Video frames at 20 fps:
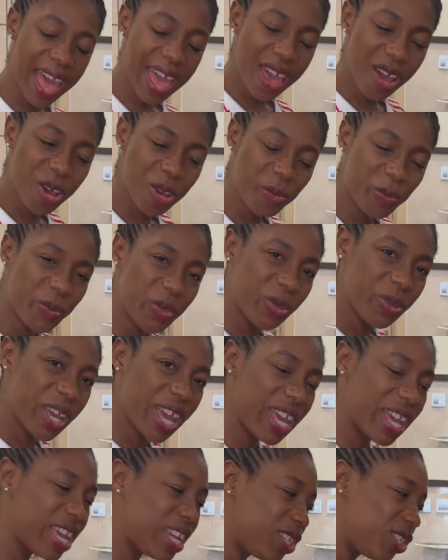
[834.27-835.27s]
I hope you
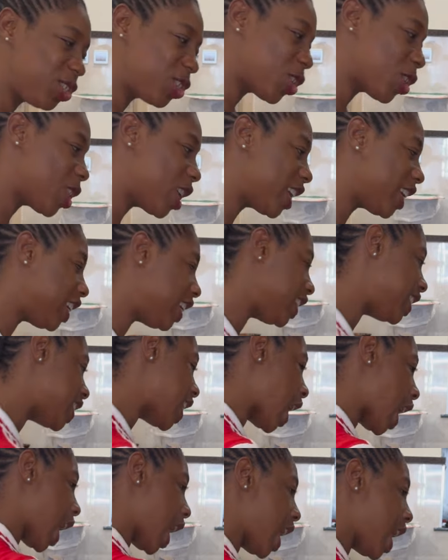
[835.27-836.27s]
enjoy it.
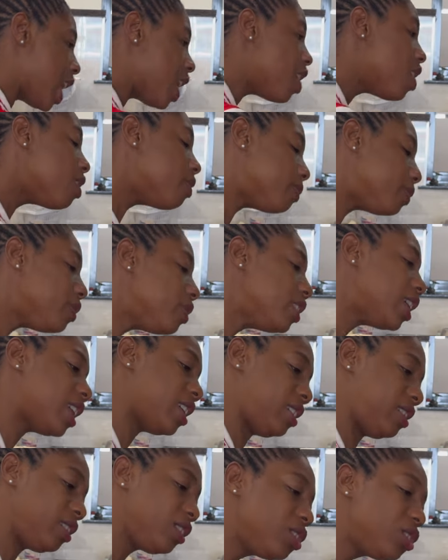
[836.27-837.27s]
I hope you
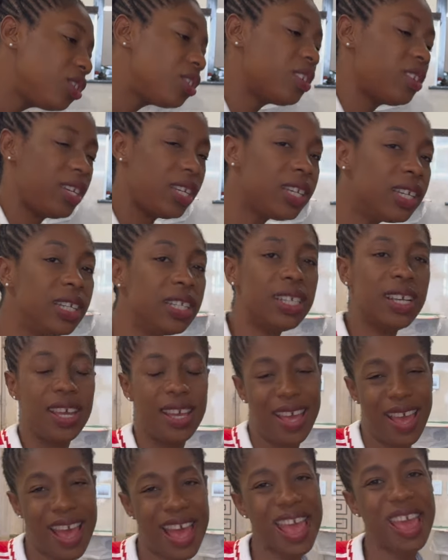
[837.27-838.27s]
enjoy it.
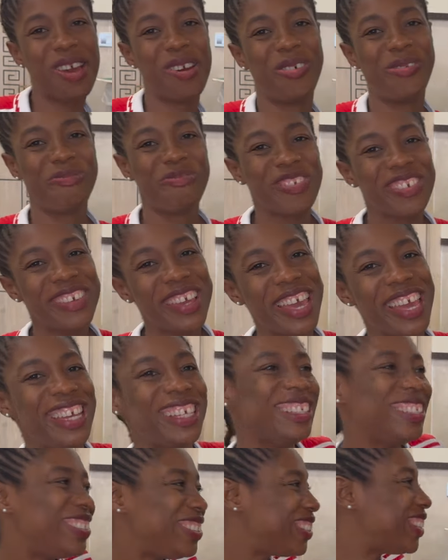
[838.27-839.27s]
I hope you
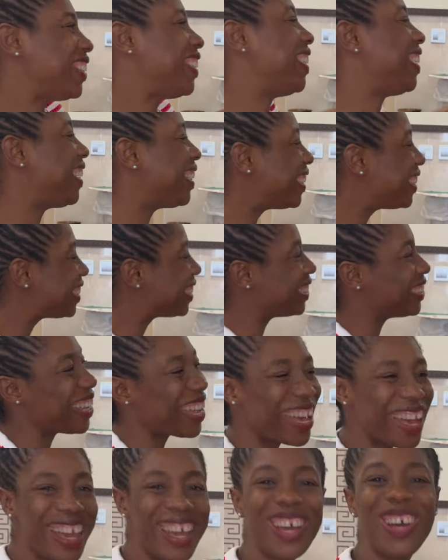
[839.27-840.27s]
enjoy it.
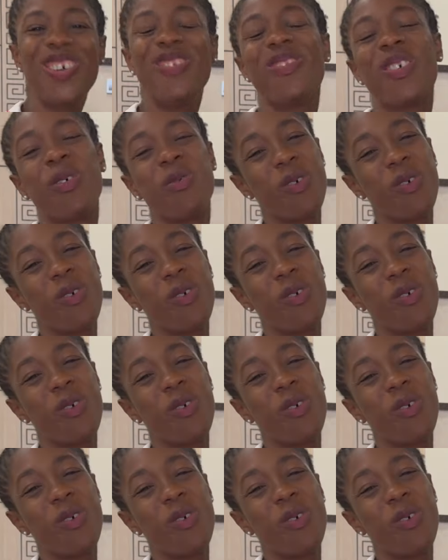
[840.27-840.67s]
I hope.